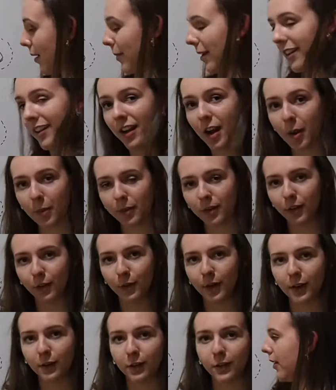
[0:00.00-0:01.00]
coming in the opposite
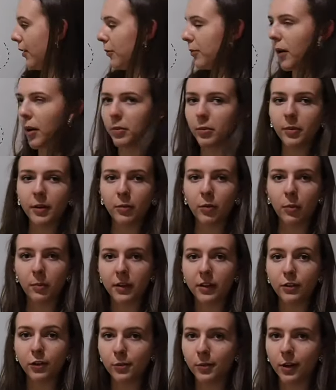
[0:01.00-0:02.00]
direction, there probably
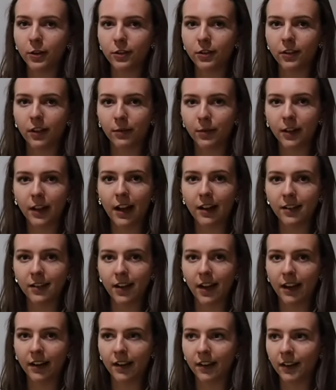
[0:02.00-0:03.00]
won't be too much of a line
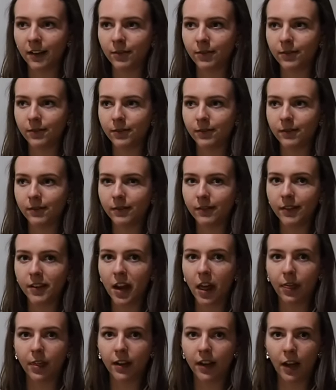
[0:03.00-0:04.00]
sag, if
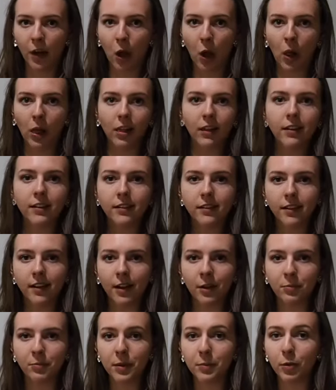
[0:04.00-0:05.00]
nothing at all.
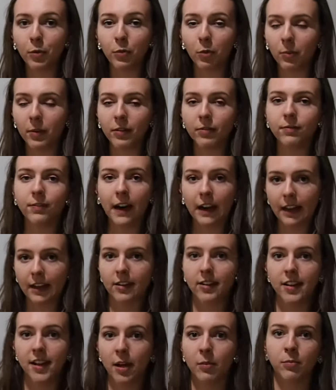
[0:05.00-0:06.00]
People will be
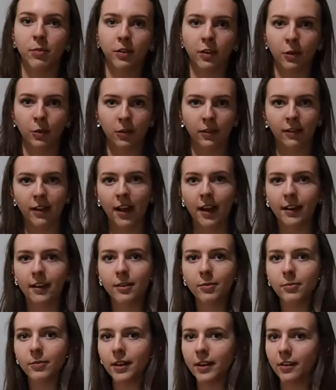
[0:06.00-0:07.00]
fighting to get below the line
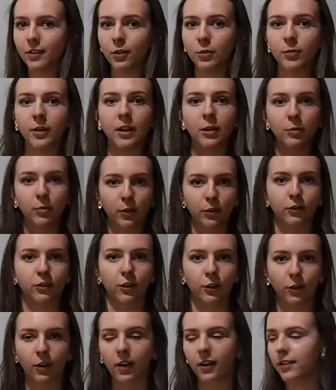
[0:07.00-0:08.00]
because they're being pushed
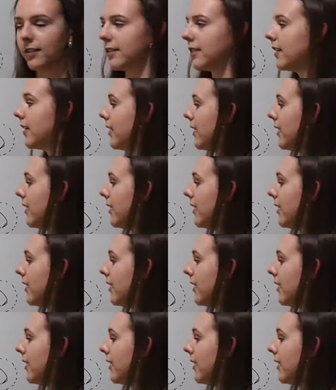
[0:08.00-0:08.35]
across.